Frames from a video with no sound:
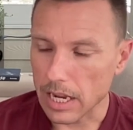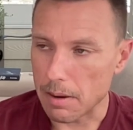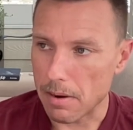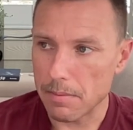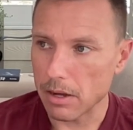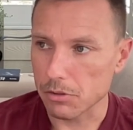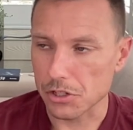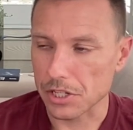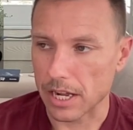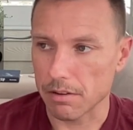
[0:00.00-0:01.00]
And maybe that was
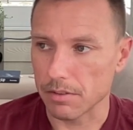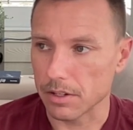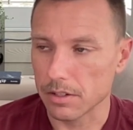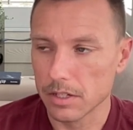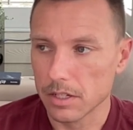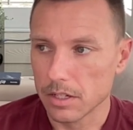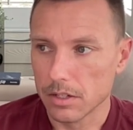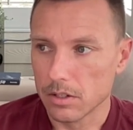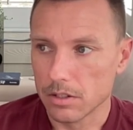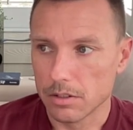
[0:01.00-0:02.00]
just kind of the
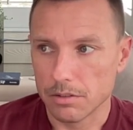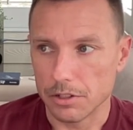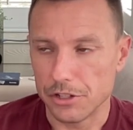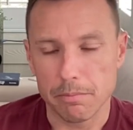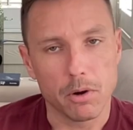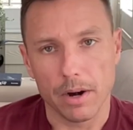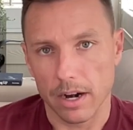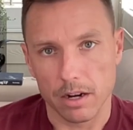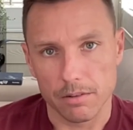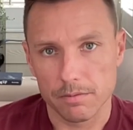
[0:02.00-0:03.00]
Jimbo
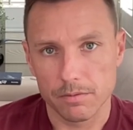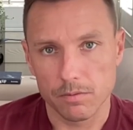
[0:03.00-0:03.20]
era.